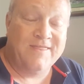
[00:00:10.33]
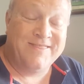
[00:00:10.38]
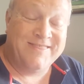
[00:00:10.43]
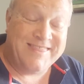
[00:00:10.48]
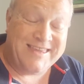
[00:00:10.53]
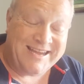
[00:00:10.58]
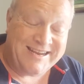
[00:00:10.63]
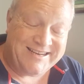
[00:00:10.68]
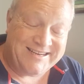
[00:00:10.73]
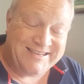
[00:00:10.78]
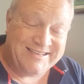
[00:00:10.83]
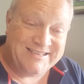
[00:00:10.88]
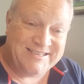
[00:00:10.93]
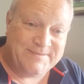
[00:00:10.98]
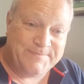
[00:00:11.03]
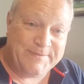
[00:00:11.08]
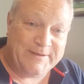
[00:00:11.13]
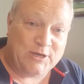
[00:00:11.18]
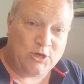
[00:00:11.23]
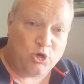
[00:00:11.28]
That
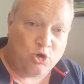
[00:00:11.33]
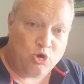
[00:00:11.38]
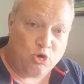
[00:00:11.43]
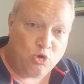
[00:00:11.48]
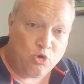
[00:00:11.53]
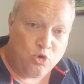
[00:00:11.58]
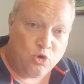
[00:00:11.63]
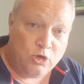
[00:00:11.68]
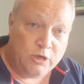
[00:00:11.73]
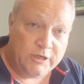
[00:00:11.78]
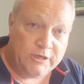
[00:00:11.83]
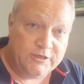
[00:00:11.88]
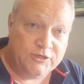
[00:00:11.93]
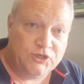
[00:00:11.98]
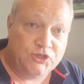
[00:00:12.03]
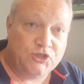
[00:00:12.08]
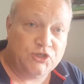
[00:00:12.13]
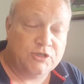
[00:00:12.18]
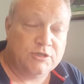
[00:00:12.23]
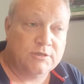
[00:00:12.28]
is
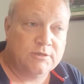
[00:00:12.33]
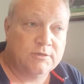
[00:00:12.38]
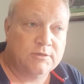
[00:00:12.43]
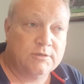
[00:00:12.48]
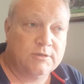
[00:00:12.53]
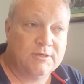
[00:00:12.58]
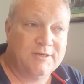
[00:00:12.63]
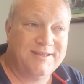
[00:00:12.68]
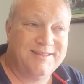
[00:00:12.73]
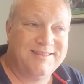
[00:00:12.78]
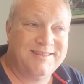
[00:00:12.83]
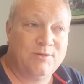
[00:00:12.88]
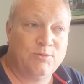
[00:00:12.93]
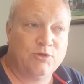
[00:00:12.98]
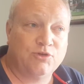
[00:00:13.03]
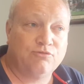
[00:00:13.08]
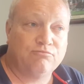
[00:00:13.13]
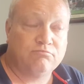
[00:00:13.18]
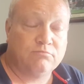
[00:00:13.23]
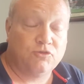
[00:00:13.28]
because there
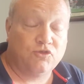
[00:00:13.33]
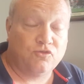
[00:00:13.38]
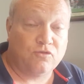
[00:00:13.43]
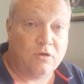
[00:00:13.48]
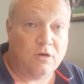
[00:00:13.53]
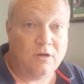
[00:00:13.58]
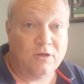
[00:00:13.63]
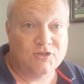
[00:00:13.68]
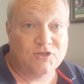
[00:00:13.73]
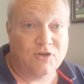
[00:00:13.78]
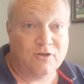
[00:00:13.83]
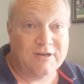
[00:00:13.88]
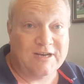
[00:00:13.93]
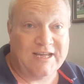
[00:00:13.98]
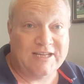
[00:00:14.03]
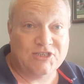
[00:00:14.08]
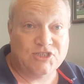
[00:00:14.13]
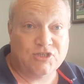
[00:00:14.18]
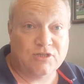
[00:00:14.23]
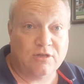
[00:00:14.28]
were trials on
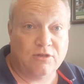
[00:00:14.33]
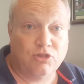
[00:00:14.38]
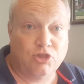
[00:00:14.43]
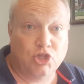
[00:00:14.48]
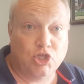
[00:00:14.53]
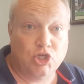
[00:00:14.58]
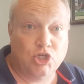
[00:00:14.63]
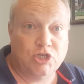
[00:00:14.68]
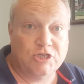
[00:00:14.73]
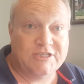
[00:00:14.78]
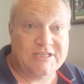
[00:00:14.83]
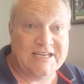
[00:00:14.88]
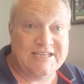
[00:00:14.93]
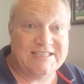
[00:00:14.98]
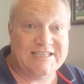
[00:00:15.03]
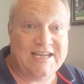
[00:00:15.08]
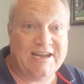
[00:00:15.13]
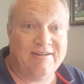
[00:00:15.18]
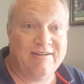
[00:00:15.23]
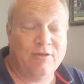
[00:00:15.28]
last Thursday
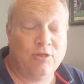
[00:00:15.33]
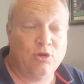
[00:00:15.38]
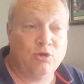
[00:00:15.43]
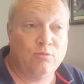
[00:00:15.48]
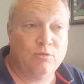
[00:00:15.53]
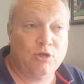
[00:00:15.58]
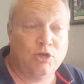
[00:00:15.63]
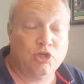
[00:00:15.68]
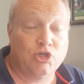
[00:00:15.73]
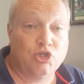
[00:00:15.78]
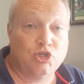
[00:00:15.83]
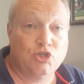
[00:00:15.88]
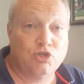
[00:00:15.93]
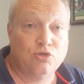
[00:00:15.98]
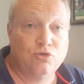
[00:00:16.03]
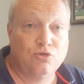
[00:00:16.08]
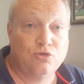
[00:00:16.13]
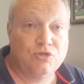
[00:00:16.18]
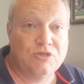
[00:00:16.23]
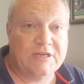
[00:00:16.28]
at Te Araha, they're normally on a
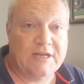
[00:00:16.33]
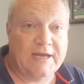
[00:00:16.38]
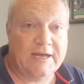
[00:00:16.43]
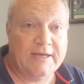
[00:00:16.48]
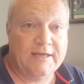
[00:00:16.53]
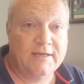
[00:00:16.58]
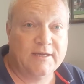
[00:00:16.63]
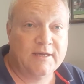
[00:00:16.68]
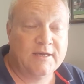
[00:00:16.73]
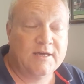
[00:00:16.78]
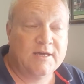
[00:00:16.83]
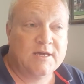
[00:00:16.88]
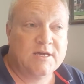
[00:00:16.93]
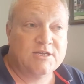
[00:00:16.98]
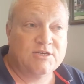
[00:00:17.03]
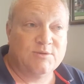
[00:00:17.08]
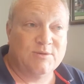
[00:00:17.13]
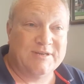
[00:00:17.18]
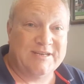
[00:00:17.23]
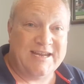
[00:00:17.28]
Tuesday.
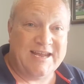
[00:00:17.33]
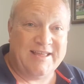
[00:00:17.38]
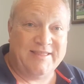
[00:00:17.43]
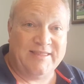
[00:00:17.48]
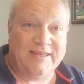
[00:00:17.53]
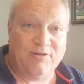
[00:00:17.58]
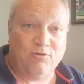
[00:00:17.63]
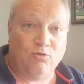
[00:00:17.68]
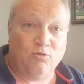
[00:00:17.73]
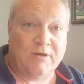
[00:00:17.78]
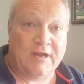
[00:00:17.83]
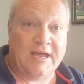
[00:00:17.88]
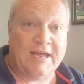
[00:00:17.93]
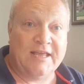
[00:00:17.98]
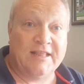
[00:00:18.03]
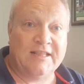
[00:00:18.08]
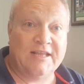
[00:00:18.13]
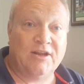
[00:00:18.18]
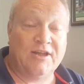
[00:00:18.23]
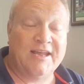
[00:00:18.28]
So we're down there all day,
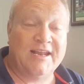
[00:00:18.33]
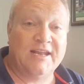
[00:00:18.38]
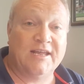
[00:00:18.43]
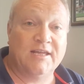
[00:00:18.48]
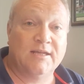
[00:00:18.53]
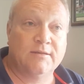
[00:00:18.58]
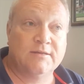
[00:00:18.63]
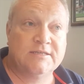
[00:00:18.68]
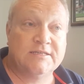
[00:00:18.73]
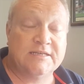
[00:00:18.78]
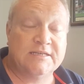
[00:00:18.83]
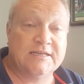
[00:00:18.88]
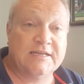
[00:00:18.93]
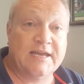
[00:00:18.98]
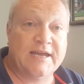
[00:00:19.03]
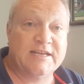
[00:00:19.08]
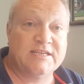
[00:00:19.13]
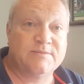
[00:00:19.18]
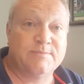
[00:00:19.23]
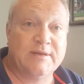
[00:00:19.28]
and then I had a
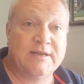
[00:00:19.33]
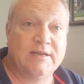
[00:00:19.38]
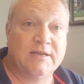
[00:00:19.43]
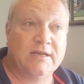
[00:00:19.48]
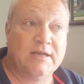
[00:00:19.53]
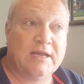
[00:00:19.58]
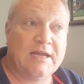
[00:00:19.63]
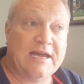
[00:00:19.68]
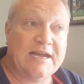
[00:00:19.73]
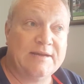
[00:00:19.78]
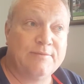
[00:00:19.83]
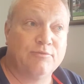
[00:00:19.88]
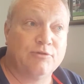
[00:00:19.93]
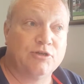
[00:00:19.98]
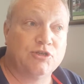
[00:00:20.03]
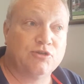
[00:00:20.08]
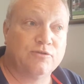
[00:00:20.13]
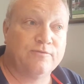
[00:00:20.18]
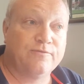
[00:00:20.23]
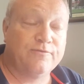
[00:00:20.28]
syndicators meeting in
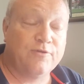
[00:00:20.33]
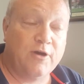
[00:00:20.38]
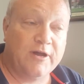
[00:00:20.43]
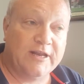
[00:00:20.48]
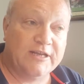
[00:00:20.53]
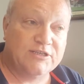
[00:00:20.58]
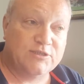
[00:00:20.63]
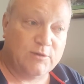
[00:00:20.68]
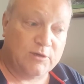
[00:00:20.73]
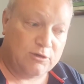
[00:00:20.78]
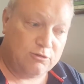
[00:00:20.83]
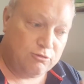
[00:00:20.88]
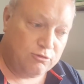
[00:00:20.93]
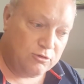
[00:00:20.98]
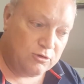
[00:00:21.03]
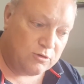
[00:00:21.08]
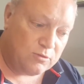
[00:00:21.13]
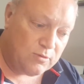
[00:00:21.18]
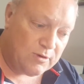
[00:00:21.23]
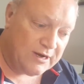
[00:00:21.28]
Cambridge on Friday, so I
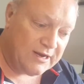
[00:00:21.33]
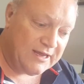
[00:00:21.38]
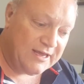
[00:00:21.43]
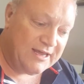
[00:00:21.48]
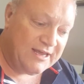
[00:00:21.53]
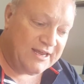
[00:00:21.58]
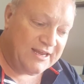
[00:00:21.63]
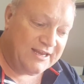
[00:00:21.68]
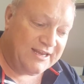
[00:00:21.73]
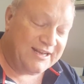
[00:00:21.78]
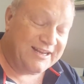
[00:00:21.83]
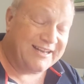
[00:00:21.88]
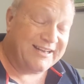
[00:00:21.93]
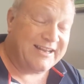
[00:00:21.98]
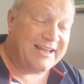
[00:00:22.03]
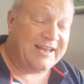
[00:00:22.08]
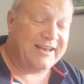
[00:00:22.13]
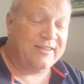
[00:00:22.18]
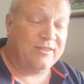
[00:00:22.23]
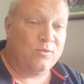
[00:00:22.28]
couldn't quite get it
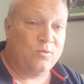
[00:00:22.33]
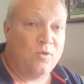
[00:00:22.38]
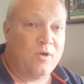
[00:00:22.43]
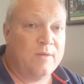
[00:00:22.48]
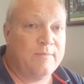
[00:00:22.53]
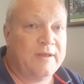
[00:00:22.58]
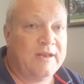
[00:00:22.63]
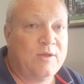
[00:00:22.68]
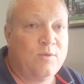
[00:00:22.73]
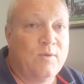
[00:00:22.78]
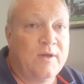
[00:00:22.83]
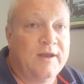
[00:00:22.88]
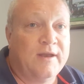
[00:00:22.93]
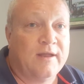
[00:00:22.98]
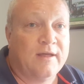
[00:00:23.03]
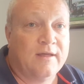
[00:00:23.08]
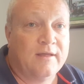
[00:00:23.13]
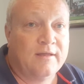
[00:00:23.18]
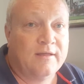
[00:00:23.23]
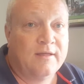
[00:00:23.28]
done. And the Waimate
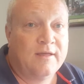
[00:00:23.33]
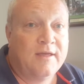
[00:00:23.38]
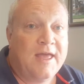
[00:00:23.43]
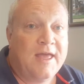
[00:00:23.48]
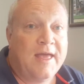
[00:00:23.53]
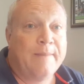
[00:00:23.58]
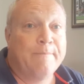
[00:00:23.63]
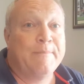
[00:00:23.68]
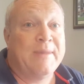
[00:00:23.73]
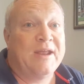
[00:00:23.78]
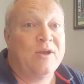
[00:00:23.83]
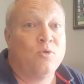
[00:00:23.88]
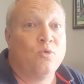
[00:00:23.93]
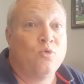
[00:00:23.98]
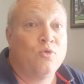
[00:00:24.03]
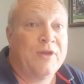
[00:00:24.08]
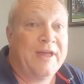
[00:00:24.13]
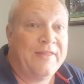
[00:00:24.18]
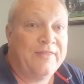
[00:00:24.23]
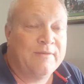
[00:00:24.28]
Wonder, Matt
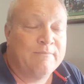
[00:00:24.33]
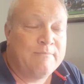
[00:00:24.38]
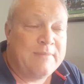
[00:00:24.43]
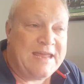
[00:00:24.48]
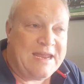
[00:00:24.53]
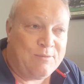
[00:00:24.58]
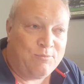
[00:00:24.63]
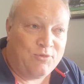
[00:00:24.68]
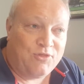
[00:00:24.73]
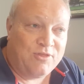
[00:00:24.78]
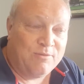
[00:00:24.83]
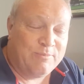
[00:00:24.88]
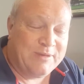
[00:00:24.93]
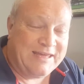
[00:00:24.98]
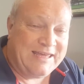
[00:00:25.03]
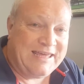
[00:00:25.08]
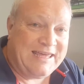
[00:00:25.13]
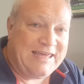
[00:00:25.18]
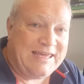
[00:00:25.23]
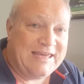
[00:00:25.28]
Ornut, the man with the
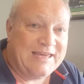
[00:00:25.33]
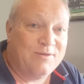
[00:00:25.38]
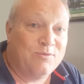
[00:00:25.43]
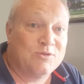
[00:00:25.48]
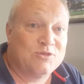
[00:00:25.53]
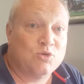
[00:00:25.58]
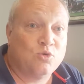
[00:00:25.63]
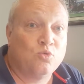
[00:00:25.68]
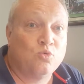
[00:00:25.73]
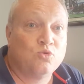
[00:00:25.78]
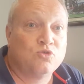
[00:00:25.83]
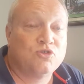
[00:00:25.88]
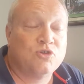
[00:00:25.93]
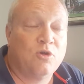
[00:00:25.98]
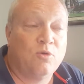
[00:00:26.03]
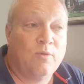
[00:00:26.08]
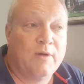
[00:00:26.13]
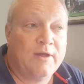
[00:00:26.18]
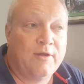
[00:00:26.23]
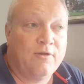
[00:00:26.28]
big hair, was
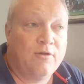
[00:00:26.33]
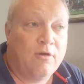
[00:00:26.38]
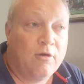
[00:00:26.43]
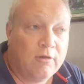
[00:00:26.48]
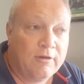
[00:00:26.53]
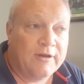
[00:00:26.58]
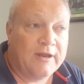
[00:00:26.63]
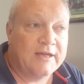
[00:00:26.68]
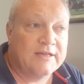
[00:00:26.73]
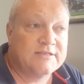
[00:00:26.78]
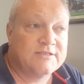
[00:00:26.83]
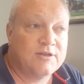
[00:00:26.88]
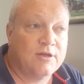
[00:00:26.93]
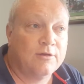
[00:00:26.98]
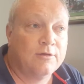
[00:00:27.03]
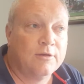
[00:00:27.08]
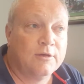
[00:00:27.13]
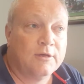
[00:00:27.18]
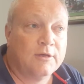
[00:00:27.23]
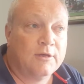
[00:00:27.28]
also away on holiday,
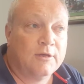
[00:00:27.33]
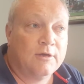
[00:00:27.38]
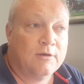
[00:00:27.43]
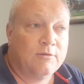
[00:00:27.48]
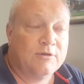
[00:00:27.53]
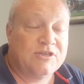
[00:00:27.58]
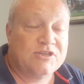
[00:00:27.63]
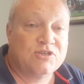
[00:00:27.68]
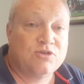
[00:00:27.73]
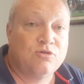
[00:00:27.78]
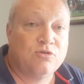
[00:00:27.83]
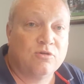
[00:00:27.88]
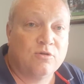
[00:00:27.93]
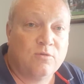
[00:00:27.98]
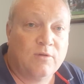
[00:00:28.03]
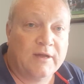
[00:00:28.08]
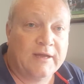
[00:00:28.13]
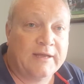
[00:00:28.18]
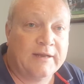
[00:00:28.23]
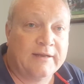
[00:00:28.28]
so we just couldn't
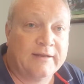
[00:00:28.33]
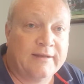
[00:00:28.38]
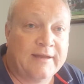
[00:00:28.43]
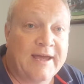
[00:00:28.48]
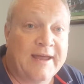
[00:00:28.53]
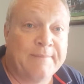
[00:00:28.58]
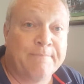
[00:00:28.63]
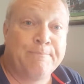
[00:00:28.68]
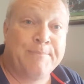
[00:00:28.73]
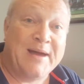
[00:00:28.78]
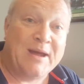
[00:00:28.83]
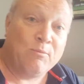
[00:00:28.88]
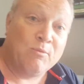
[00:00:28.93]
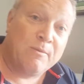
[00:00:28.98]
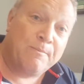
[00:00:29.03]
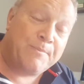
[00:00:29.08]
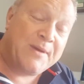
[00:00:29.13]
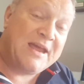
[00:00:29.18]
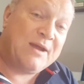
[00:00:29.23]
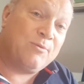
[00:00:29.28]
quite get it done. But
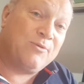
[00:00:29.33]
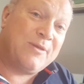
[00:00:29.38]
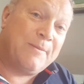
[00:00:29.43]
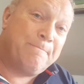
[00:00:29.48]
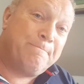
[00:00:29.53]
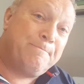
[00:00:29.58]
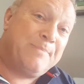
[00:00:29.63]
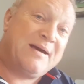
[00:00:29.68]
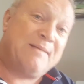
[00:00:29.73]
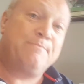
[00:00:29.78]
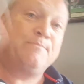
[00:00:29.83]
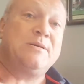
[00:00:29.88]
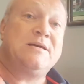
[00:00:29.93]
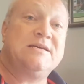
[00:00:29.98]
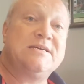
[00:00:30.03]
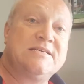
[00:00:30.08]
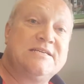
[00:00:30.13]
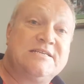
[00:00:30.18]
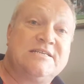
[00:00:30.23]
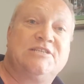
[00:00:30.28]
we're back with a
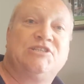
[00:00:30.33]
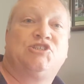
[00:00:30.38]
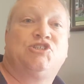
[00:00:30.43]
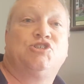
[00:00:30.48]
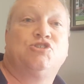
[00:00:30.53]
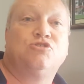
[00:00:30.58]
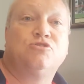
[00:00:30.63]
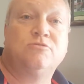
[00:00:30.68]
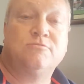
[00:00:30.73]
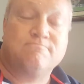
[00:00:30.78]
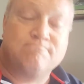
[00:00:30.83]
bumper issue